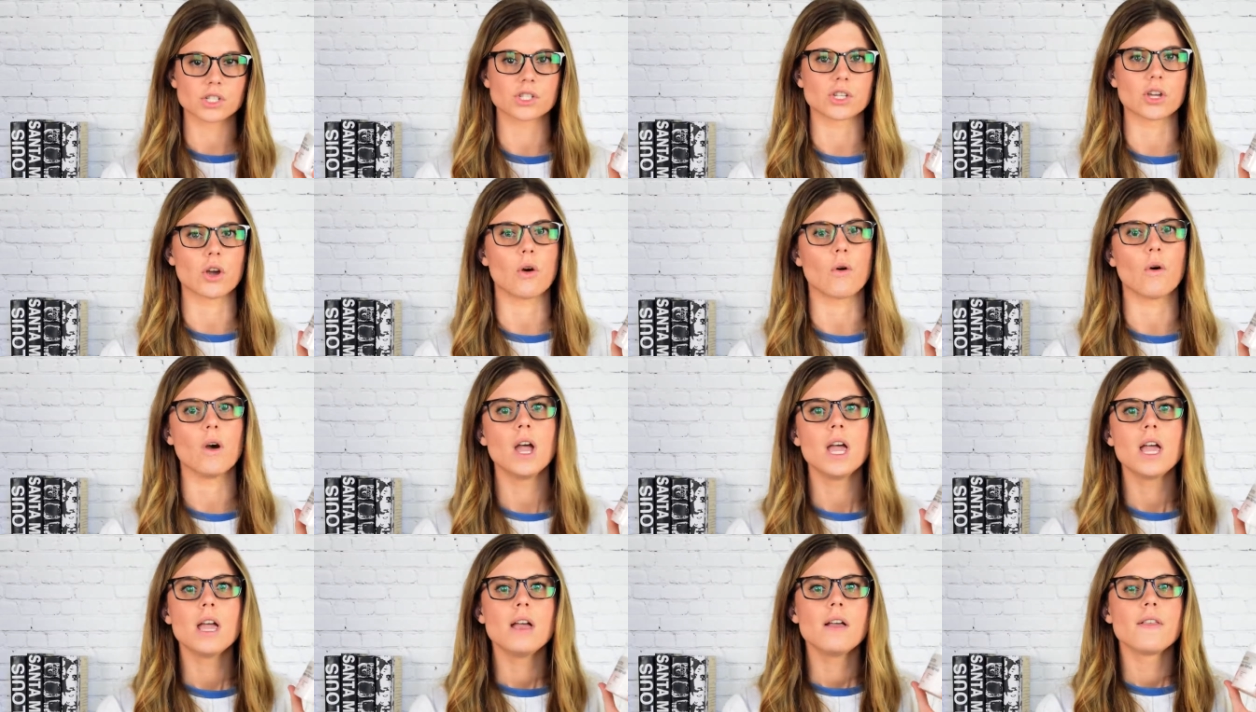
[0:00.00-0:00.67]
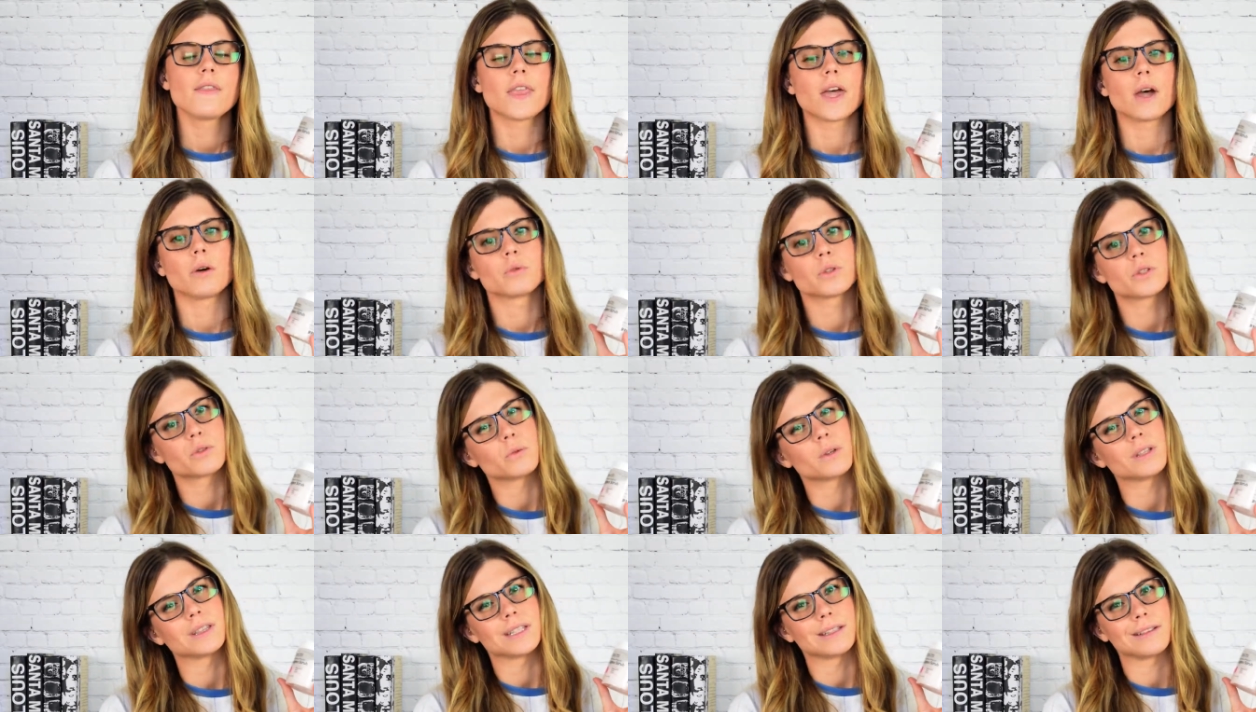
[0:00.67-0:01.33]
So that
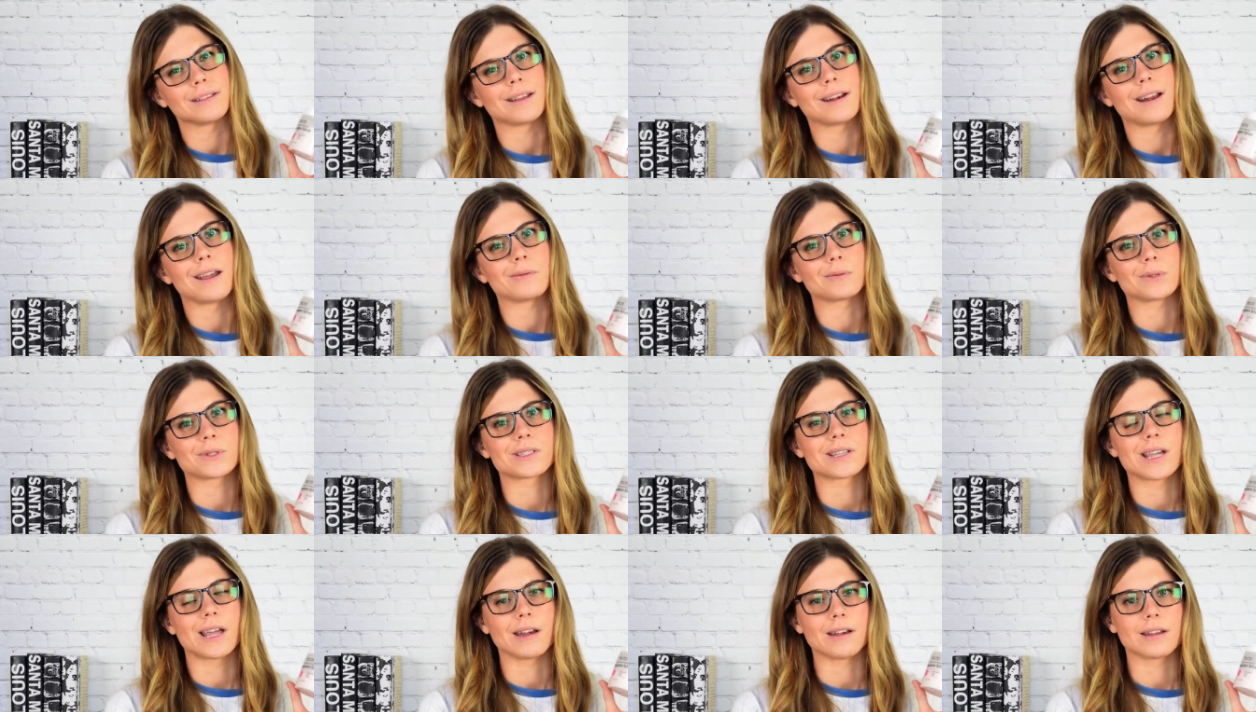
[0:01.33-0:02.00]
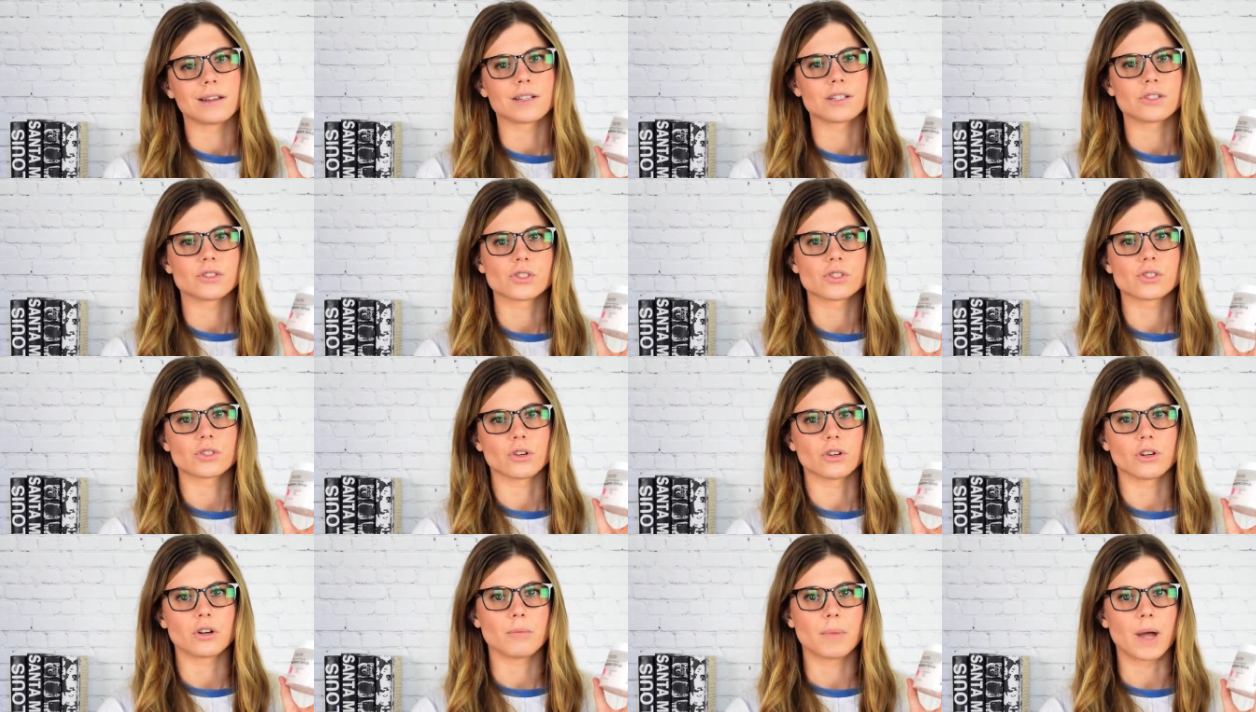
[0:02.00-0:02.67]
was one thing that I was kind of
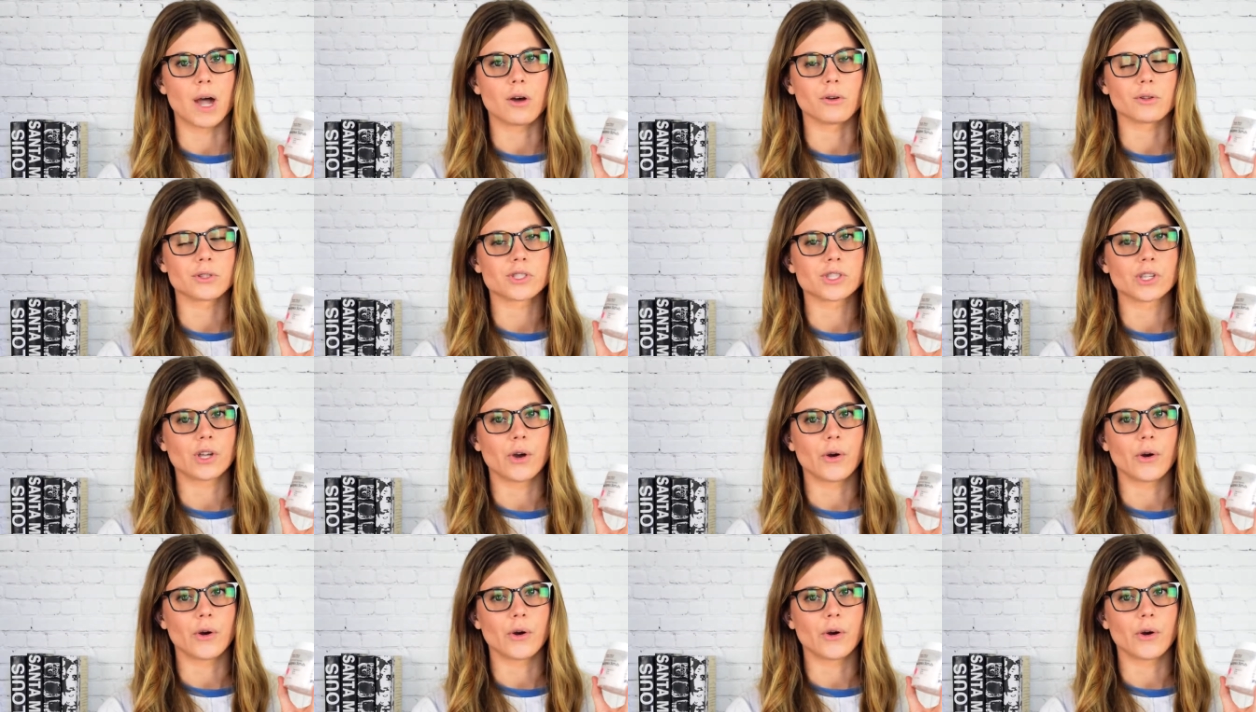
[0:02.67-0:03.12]
concerned about.